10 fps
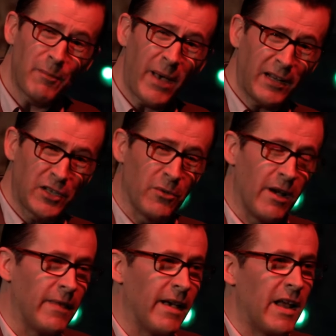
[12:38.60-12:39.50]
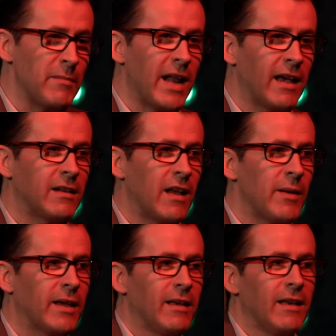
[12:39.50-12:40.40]
get back to you on that. I'm an
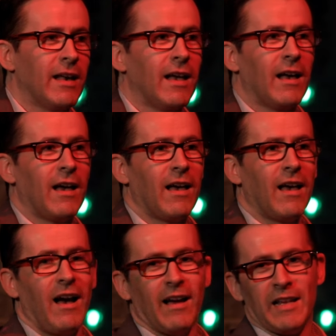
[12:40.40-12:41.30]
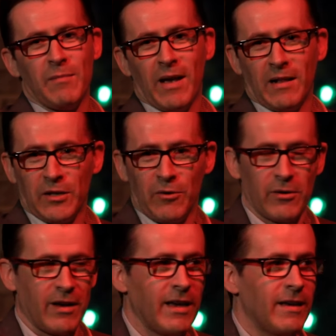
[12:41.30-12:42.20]
academic. I'll email you,
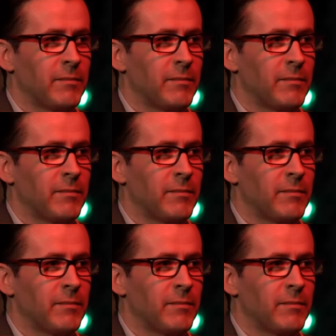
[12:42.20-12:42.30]
okay?